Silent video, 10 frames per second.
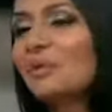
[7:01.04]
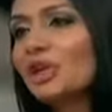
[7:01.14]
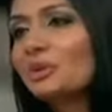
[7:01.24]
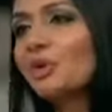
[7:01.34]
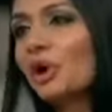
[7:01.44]

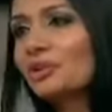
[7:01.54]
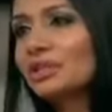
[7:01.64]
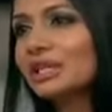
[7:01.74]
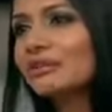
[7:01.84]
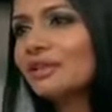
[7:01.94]
When you're
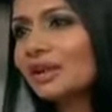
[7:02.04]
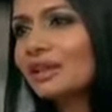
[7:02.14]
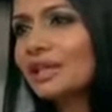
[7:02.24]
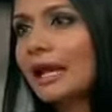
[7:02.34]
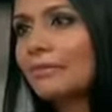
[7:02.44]
posing in
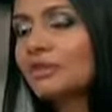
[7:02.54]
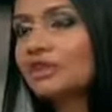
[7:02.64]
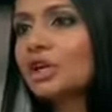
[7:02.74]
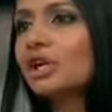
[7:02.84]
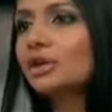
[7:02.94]
front of the
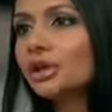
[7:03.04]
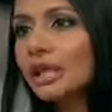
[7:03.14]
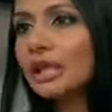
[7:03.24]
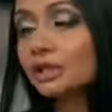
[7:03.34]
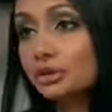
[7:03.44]
cameras, you're not
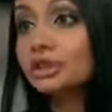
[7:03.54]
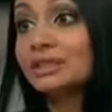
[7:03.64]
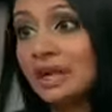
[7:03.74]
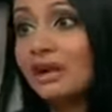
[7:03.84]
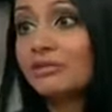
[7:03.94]
looking at
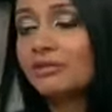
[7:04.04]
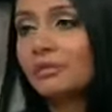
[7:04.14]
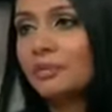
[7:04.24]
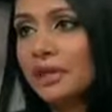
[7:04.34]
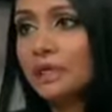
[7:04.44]
yourself
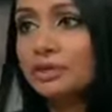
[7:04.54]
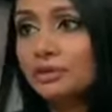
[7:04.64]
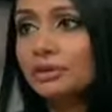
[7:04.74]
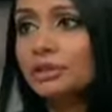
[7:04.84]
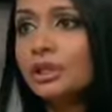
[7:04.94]
being
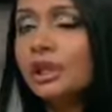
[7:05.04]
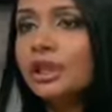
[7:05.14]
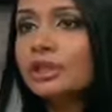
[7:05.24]
nude.